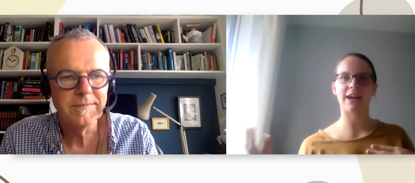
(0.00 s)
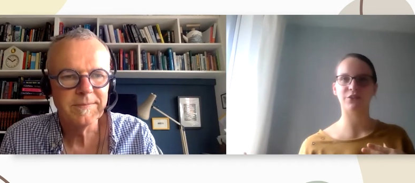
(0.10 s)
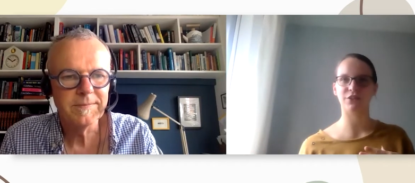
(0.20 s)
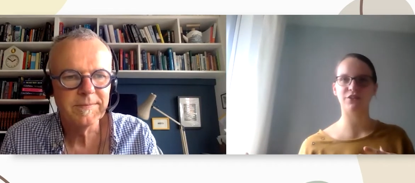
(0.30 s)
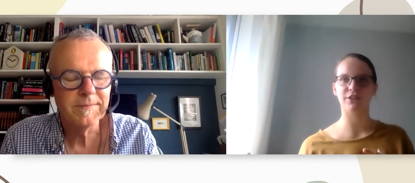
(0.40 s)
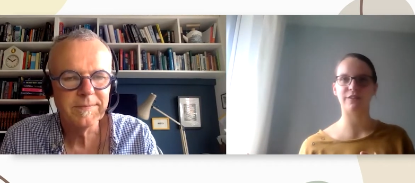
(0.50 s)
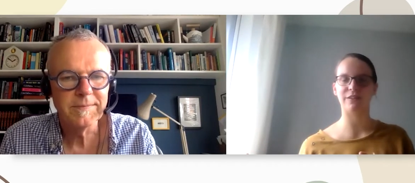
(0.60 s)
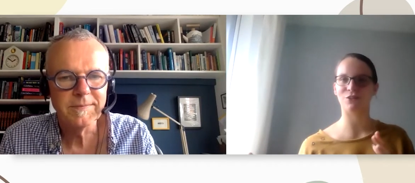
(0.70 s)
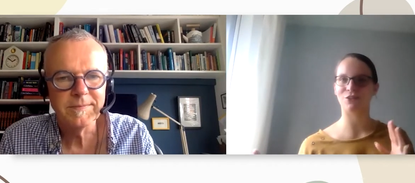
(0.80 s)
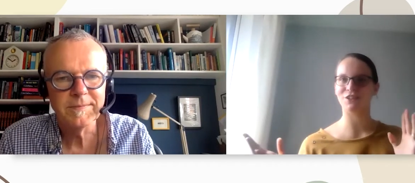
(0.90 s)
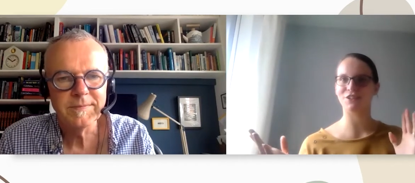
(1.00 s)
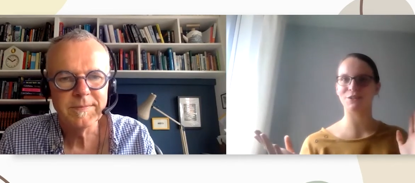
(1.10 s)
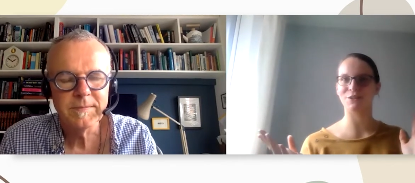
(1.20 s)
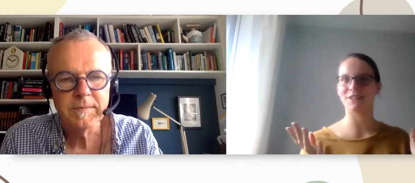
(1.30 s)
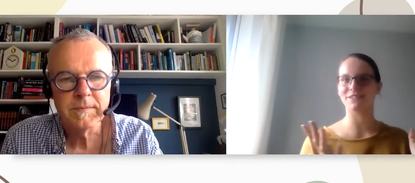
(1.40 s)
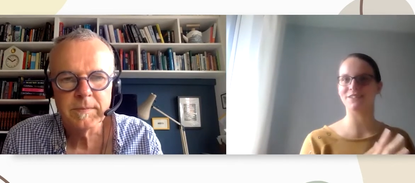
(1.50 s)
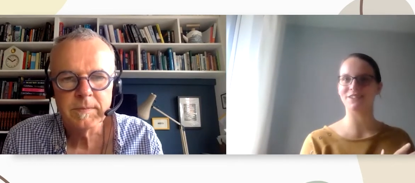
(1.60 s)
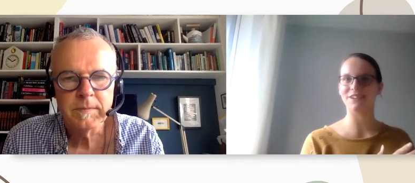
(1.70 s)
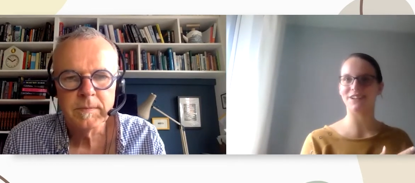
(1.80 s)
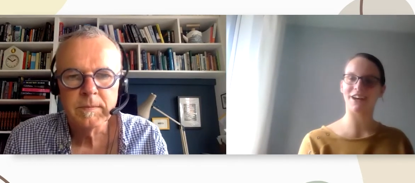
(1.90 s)
Speaker 1: Like, how do you choose if you're going to do
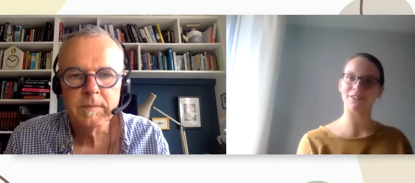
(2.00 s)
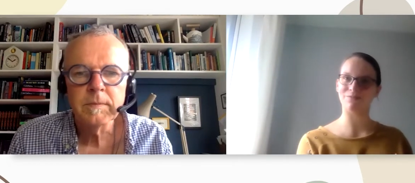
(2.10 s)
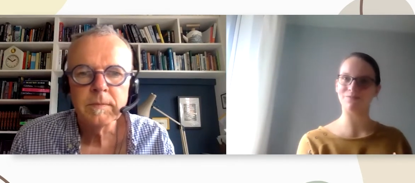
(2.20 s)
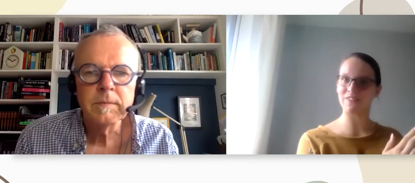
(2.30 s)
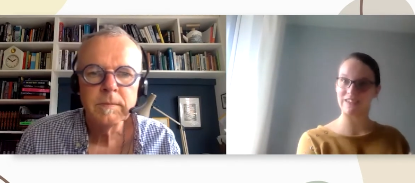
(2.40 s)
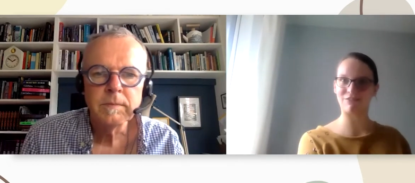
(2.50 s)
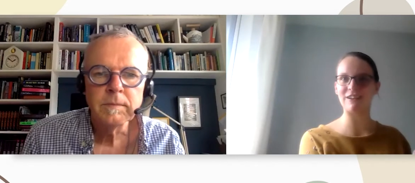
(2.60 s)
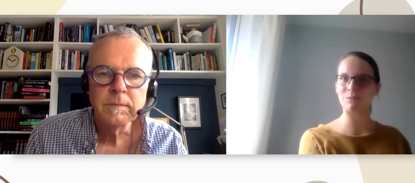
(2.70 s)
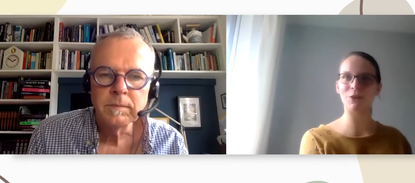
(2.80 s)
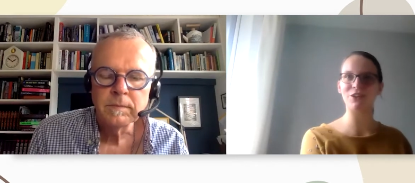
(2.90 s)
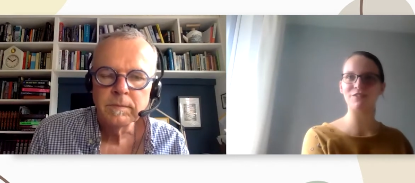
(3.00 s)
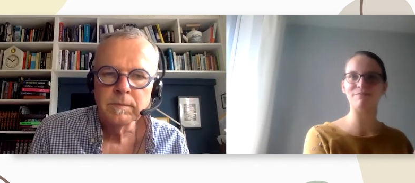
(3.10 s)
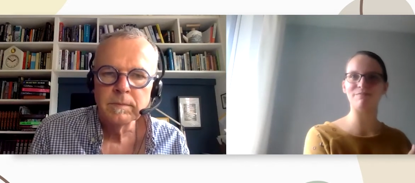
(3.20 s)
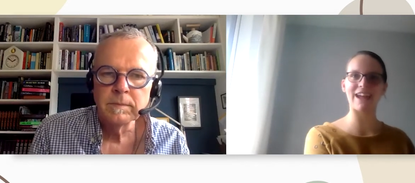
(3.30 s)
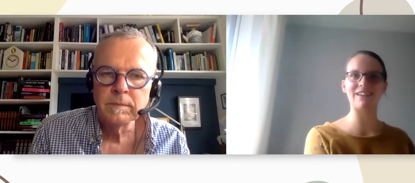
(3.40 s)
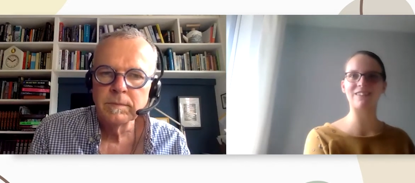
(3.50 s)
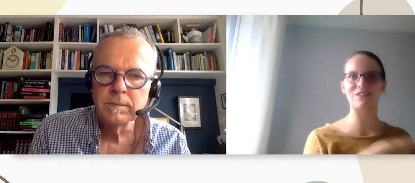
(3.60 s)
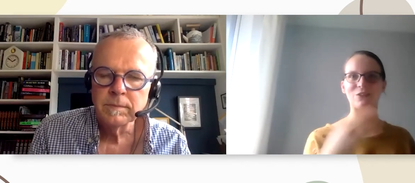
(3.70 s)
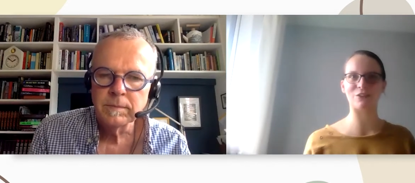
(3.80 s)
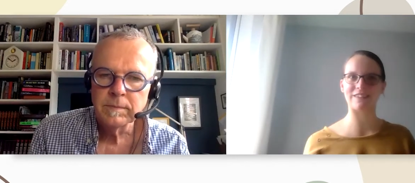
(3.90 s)
series book
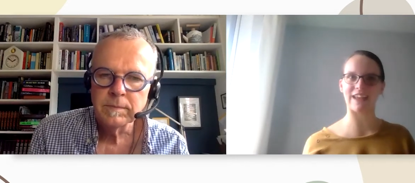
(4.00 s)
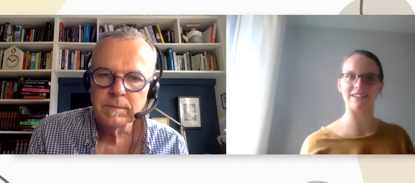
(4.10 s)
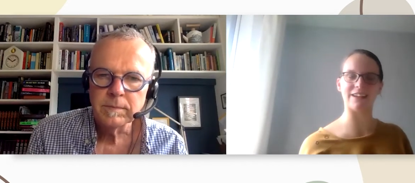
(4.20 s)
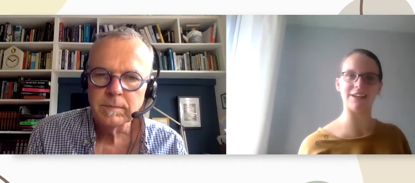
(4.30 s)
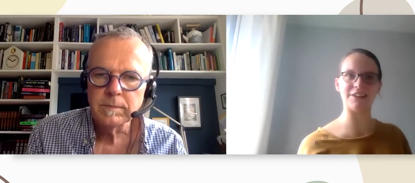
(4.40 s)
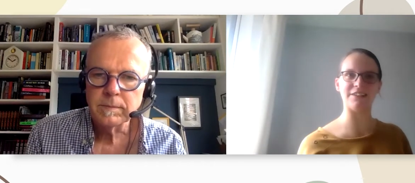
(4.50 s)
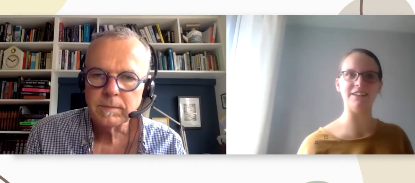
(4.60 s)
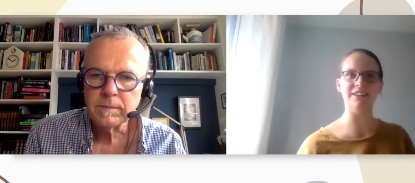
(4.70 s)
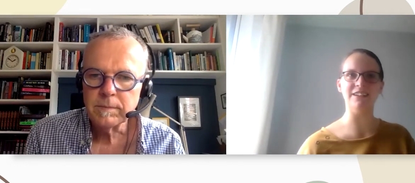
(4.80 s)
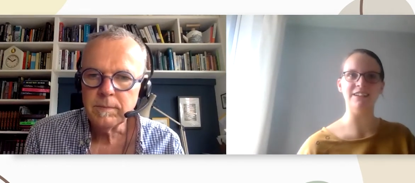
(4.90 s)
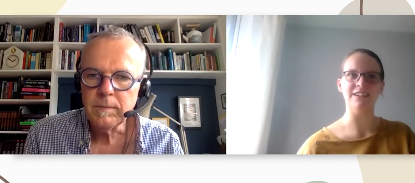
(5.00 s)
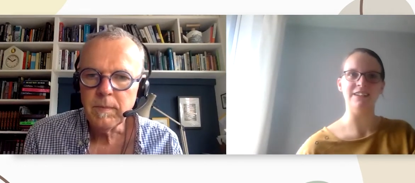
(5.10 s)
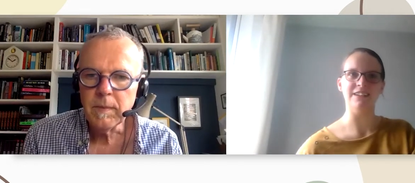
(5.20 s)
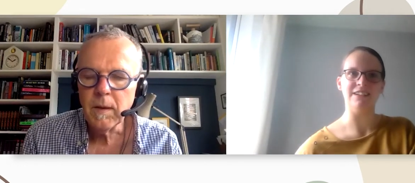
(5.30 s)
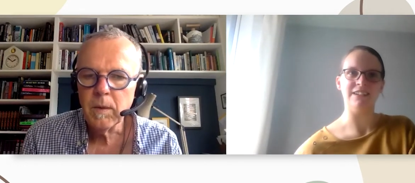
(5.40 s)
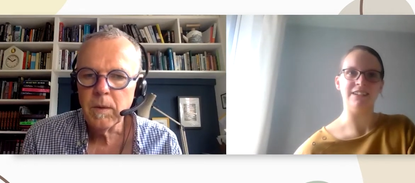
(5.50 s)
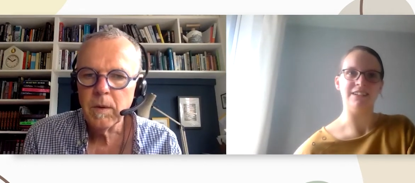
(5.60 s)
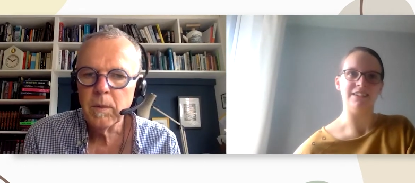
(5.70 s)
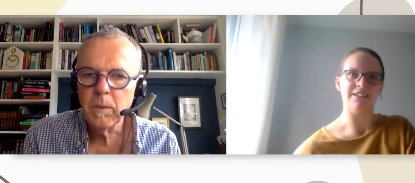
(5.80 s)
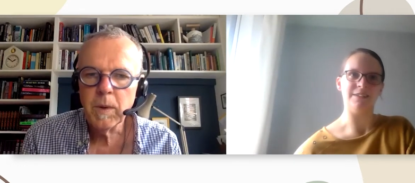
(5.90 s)
next or a standalone?
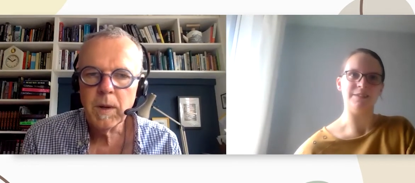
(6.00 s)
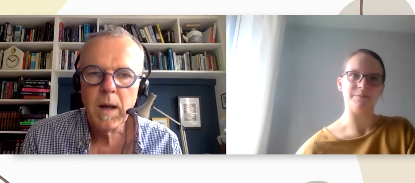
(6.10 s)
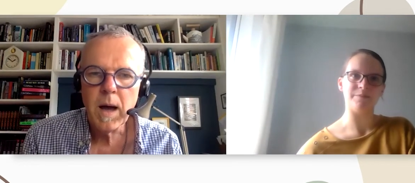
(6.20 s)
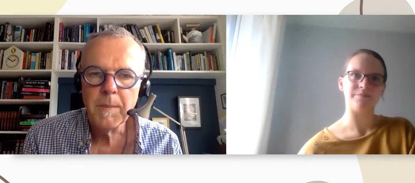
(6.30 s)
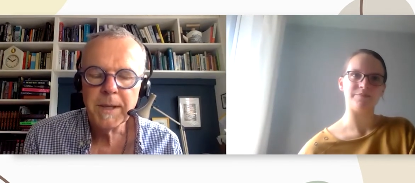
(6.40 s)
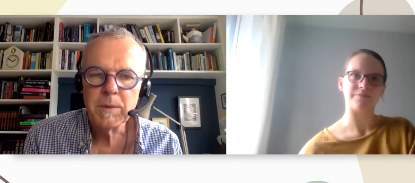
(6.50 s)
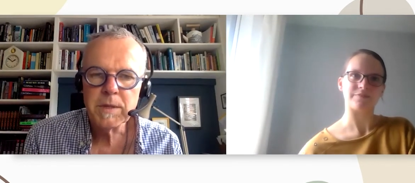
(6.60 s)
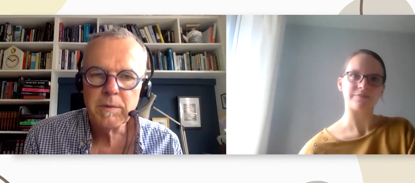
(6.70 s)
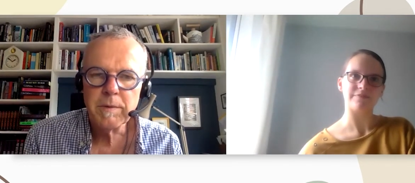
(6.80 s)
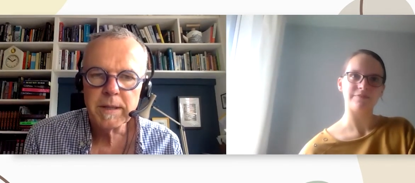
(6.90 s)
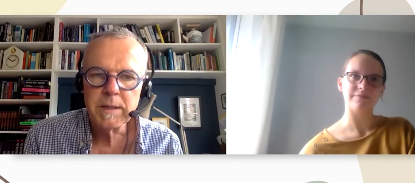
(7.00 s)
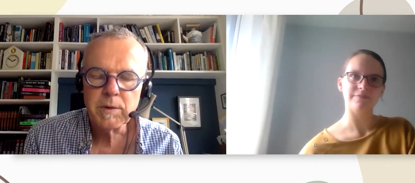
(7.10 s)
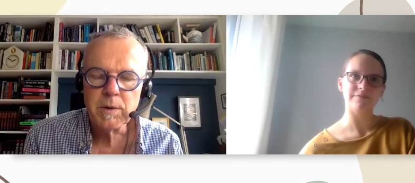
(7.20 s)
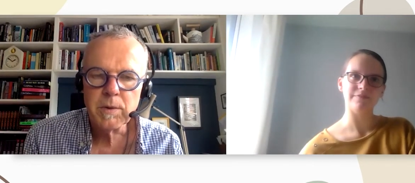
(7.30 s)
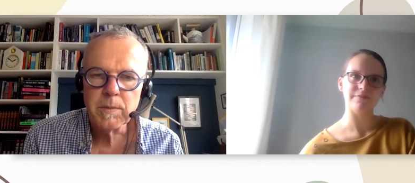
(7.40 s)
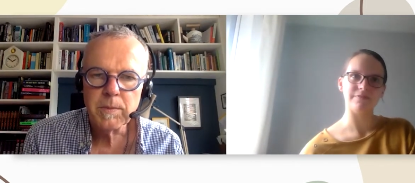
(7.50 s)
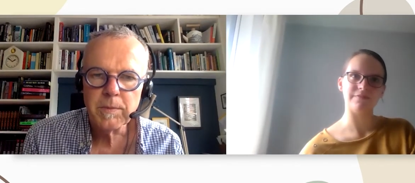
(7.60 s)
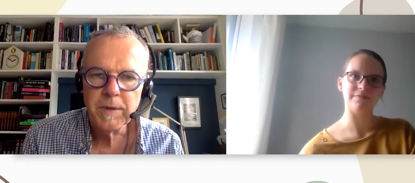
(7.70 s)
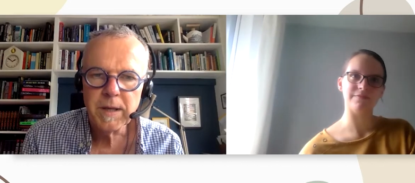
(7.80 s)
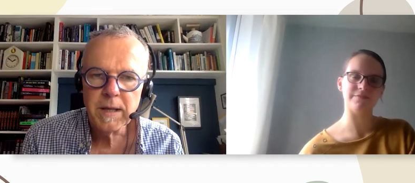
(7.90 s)
Speaker 2: Well, I mean, I was in a writer's group for
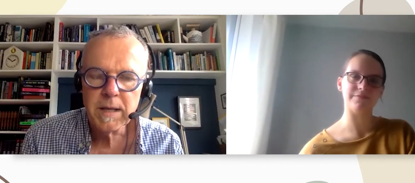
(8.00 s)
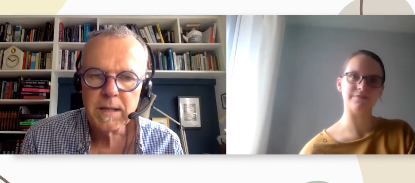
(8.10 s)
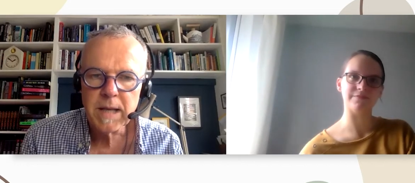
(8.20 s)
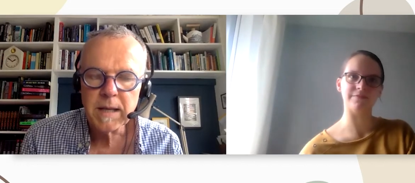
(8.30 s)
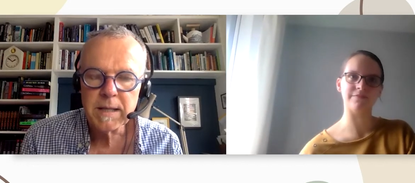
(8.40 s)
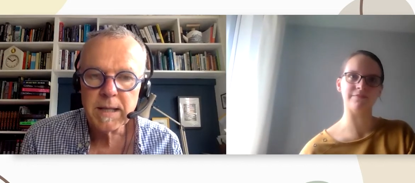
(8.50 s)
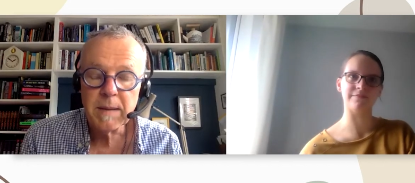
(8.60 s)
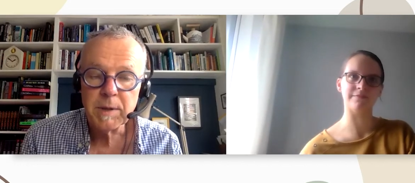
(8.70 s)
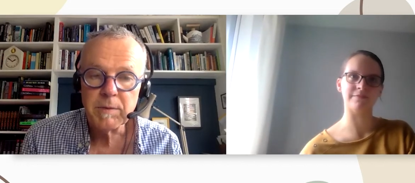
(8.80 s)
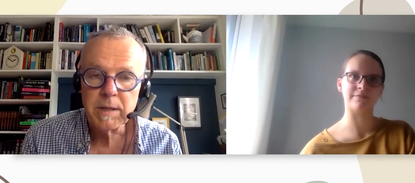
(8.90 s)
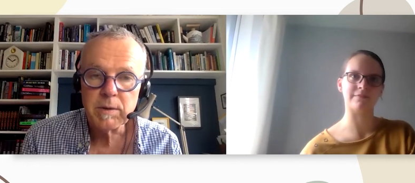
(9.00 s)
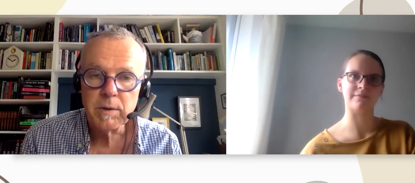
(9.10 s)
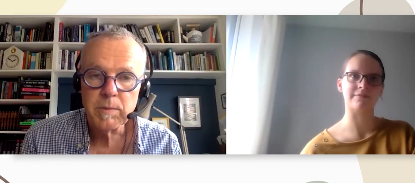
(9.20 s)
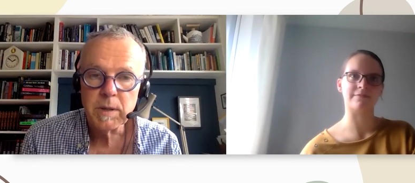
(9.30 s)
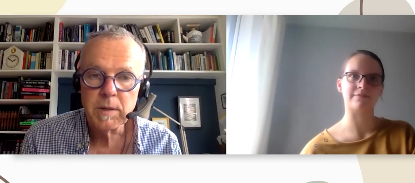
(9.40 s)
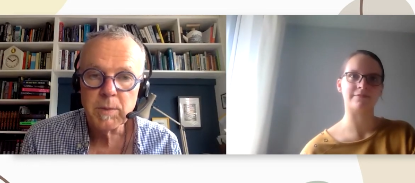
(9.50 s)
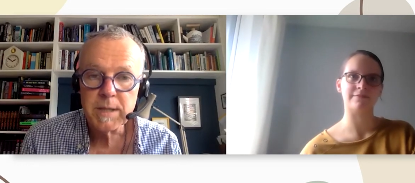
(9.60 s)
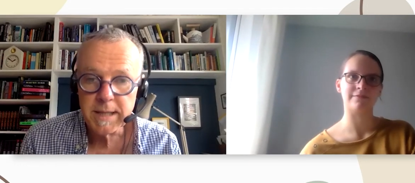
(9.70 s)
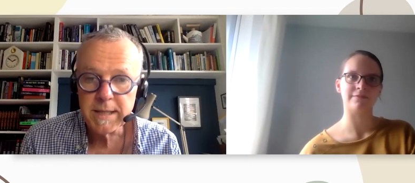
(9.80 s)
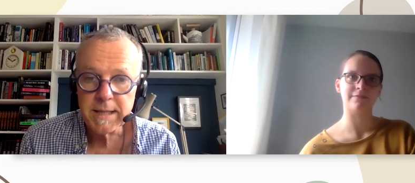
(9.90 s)
years, and I still am in a writer's group with, with
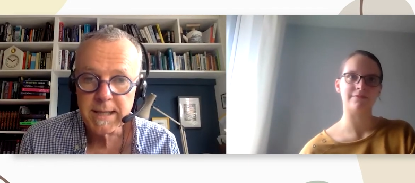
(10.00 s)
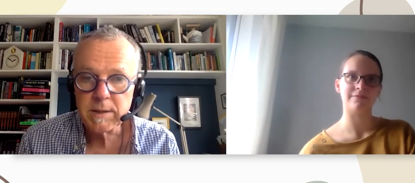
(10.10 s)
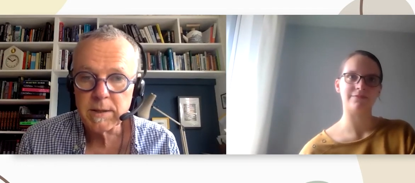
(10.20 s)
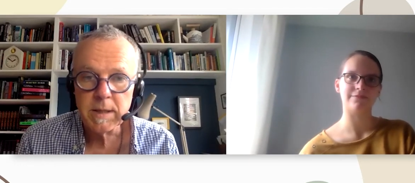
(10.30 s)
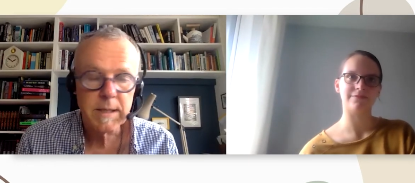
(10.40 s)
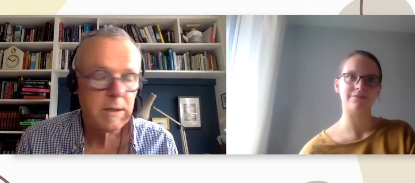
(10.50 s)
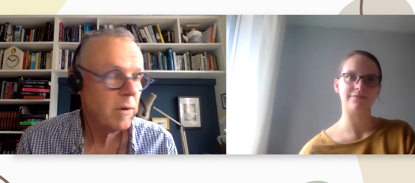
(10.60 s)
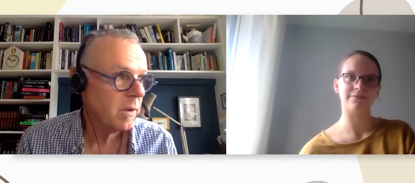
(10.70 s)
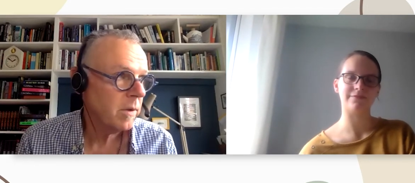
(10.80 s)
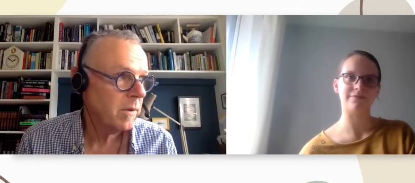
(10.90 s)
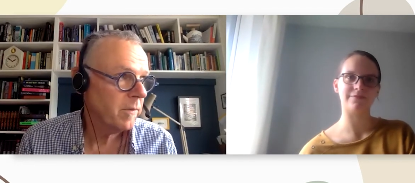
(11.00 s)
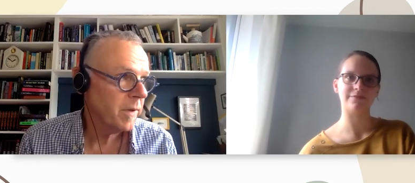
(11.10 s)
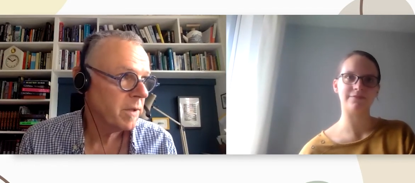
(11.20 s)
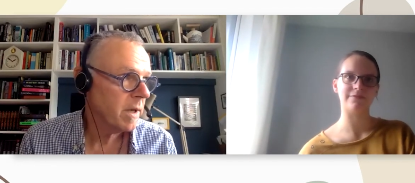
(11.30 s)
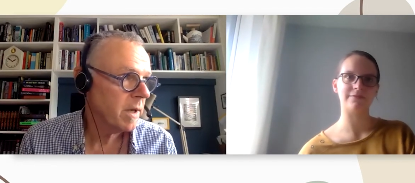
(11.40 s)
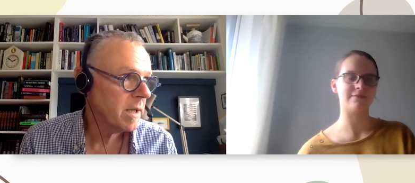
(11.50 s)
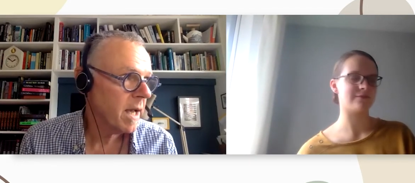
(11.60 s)
C.J. Sansom, the historical fiction writer,